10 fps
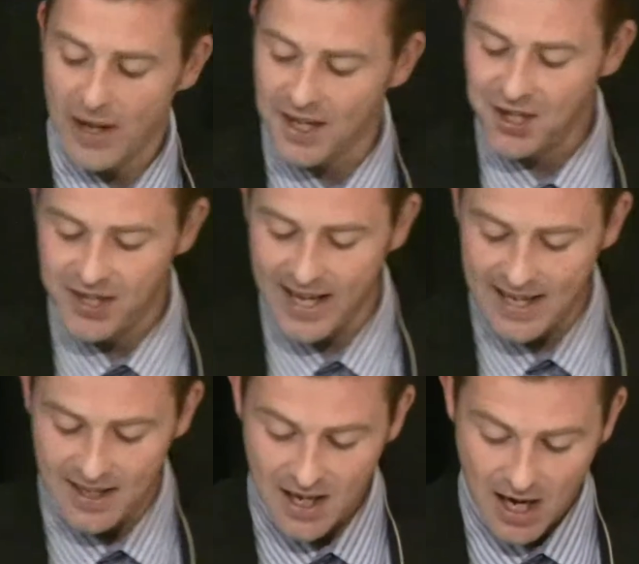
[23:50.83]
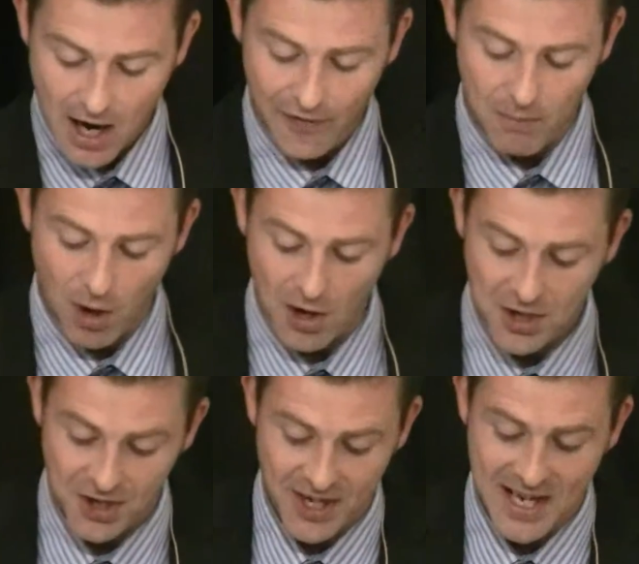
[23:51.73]
in a state of
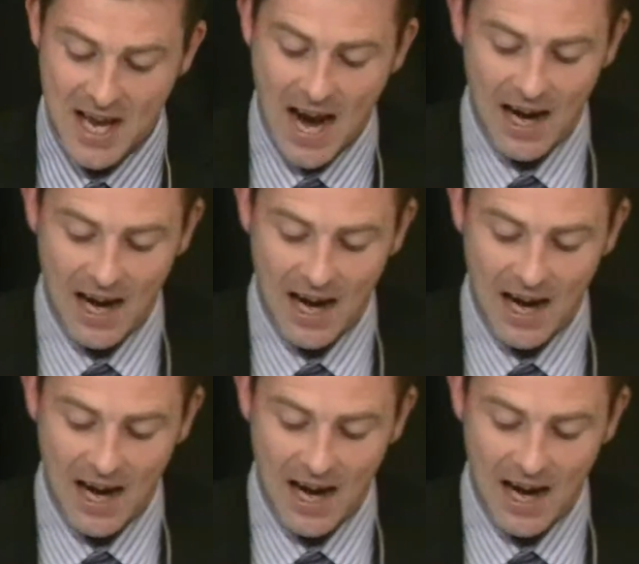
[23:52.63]
emergency.